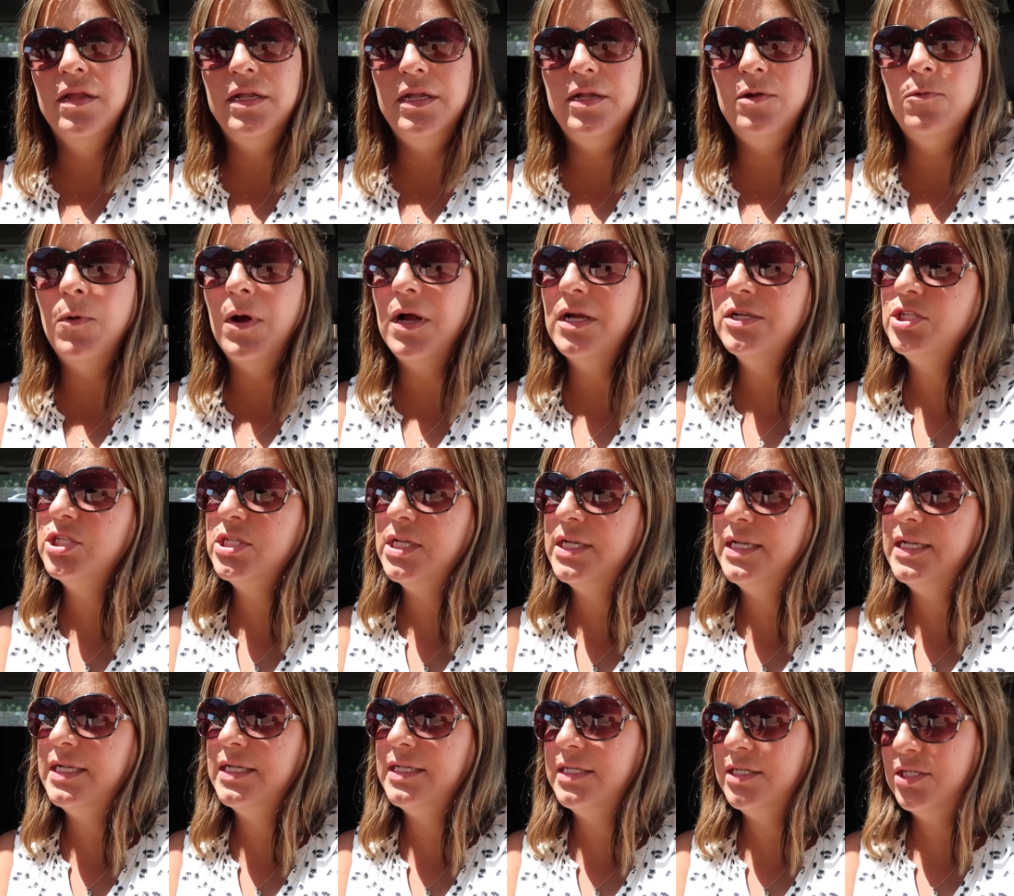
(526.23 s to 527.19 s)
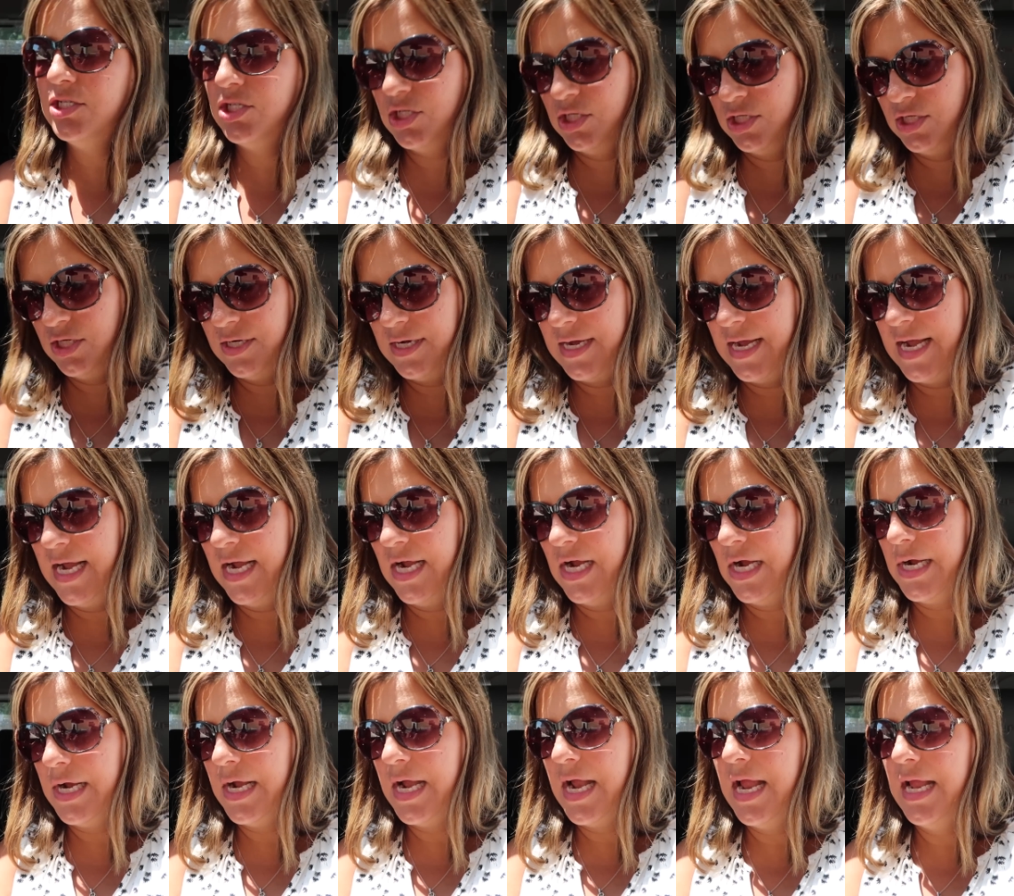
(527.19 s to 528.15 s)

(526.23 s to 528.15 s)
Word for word: You wash and condition your hair,